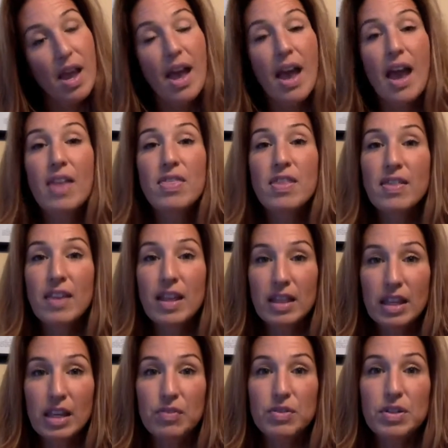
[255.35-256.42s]
and then they
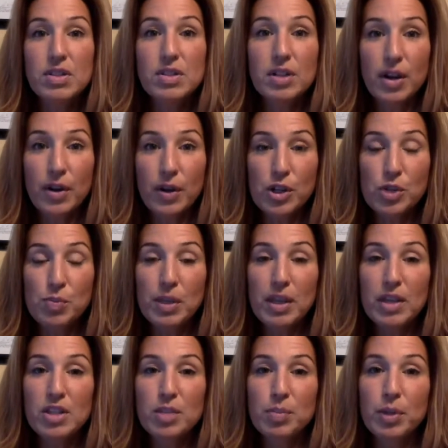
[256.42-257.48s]
leave discouraged
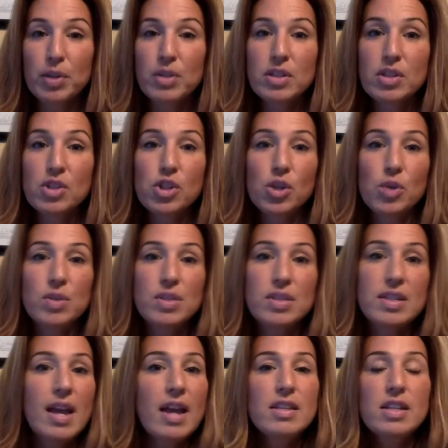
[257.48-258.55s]
because the person shows
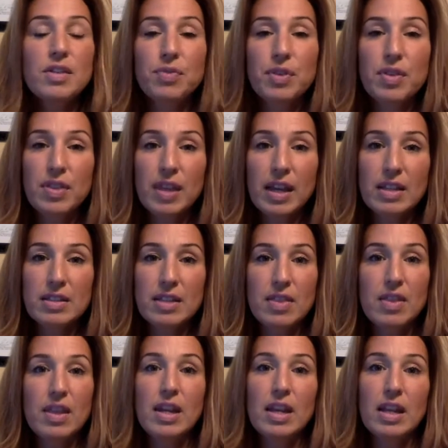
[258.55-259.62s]
10 different things that
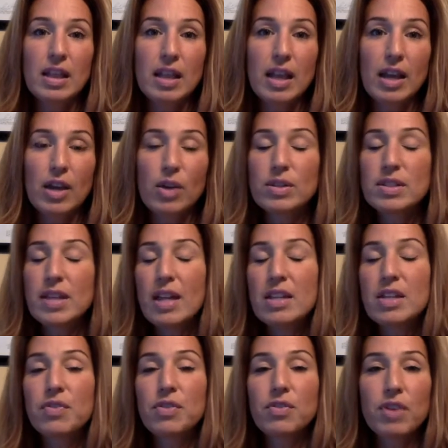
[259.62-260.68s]
they didn't like, or 10
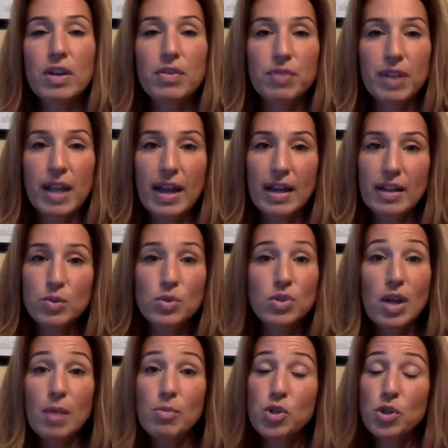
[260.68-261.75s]
different red flags, which
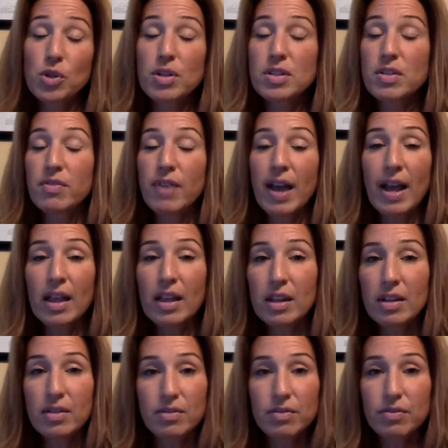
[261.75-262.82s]
I'm sure is a
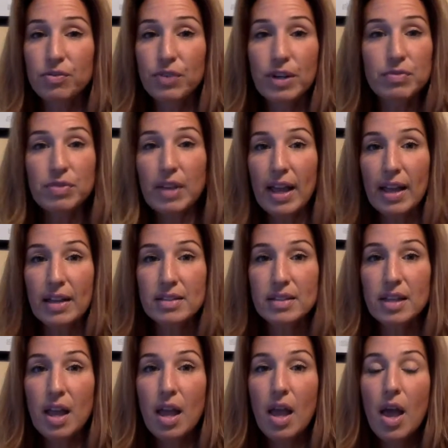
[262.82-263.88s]
valid red flags,
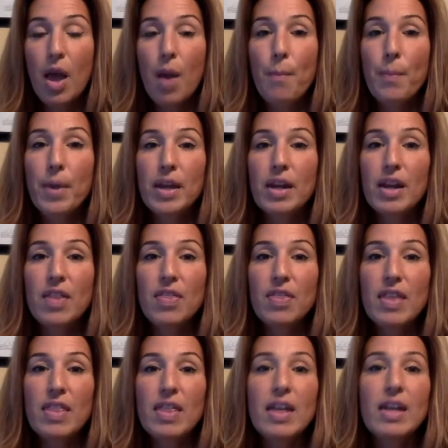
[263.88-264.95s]
but
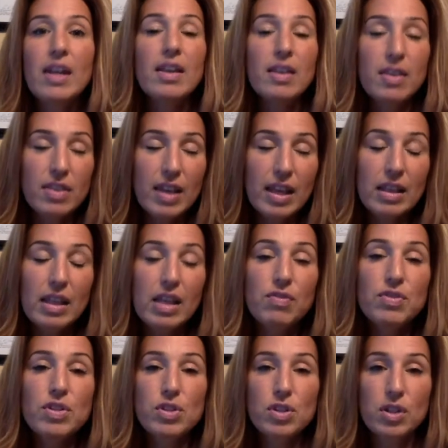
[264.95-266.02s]
then they leave
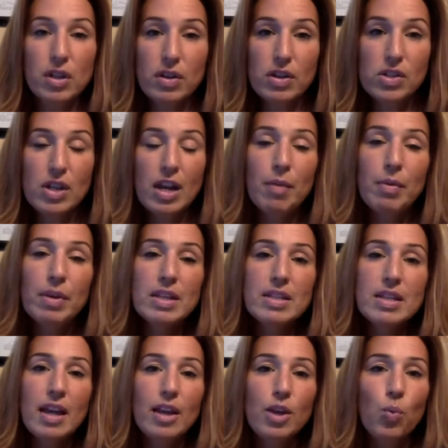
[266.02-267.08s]
discouraged. And I'm going to
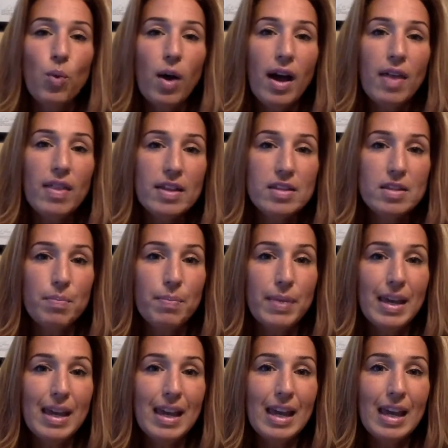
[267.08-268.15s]
tell you why that's a
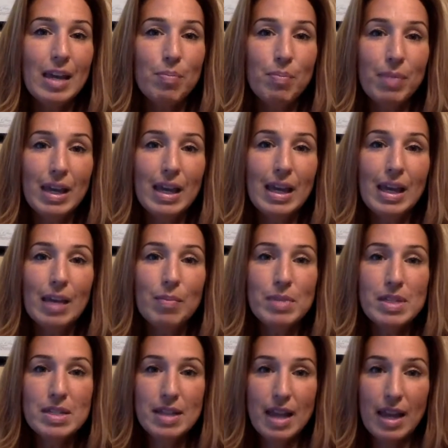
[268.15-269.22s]
big, big
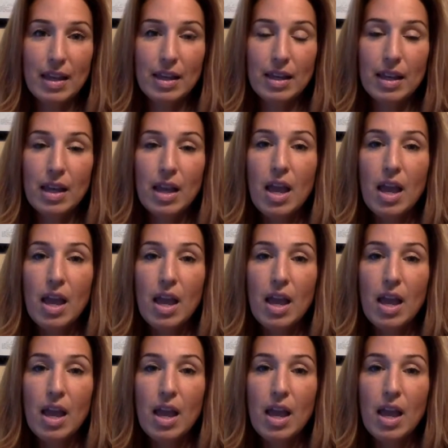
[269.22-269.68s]
mistake.